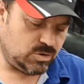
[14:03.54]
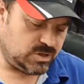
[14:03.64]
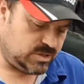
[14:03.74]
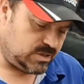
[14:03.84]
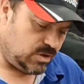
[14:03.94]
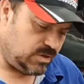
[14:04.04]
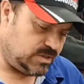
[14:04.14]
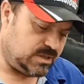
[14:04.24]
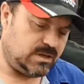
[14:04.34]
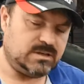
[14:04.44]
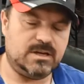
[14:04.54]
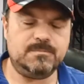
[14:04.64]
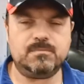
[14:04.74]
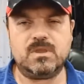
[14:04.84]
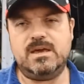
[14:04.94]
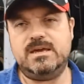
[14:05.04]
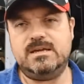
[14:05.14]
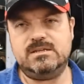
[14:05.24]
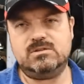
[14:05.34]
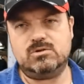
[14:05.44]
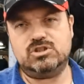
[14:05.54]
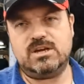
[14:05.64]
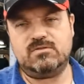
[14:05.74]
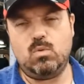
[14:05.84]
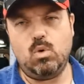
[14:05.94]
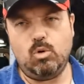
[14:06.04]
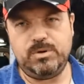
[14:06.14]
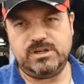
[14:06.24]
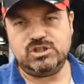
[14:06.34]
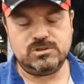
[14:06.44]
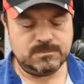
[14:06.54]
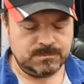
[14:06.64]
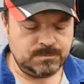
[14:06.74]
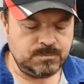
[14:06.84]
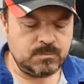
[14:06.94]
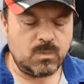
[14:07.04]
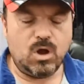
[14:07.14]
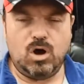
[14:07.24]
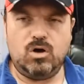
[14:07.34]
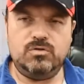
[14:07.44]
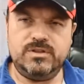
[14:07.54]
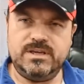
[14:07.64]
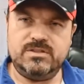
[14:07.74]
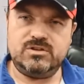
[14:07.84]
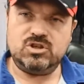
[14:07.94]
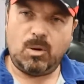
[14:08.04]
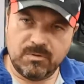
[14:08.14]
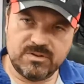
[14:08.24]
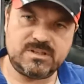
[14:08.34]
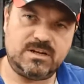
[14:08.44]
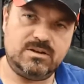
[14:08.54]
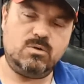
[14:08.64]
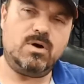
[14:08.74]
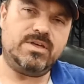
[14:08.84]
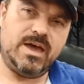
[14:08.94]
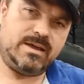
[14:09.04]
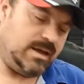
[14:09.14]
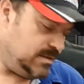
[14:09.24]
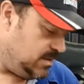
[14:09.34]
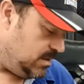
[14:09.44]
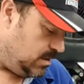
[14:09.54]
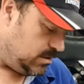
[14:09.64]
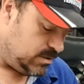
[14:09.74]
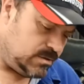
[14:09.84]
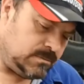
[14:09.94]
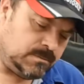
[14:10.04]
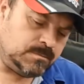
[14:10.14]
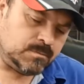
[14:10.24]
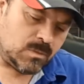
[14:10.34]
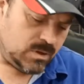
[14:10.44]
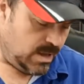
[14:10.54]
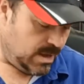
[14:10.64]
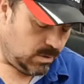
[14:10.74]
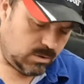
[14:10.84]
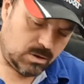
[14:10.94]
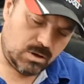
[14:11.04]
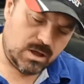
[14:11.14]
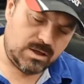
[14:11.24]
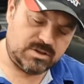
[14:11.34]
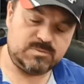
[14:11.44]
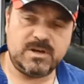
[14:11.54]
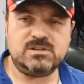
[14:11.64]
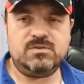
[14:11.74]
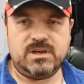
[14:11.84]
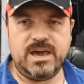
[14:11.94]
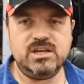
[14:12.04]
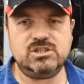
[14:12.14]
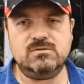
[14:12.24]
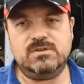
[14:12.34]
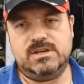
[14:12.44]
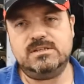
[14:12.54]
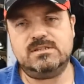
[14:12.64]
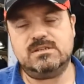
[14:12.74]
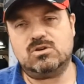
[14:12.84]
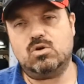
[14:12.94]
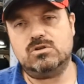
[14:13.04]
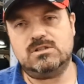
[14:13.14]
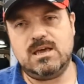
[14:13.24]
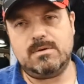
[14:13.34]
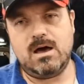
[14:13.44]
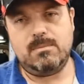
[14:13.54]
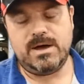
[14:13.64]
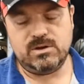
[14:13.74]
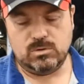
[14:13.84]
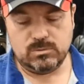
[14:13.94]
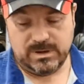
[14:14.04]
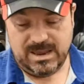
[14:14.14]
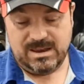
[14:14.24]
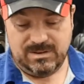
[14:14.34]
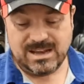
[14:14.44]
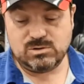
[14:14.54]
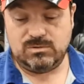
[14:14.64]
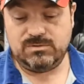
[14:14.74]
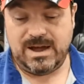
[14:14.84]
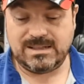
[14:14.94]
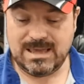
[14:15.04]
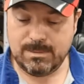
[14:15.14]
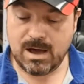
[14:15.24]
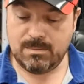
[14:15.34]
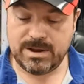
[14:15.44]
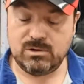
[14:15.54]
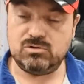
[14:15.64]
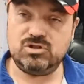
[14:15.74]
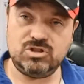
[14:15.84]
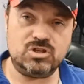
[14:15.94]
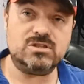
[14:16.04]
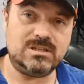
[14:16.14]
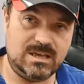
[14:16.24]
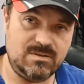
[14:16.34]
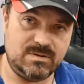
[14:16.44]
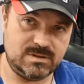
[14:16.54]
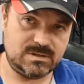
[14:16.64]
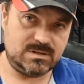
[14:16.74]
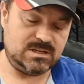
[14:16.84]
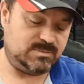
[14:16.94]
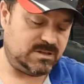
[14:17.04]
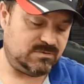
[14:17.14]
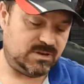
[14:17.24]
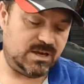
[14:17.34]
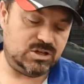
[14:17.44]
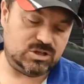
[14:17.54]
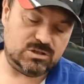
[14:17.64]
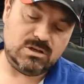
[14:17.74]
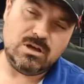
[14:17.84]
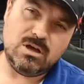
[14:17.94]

do on this cylinder is we're going to check for warpage on the top of the cylinder where the head gasket goes. Now, the specification for this, according to the Yamaha manual, well, in actual fact, the Yamaha manual doesn't give us a specification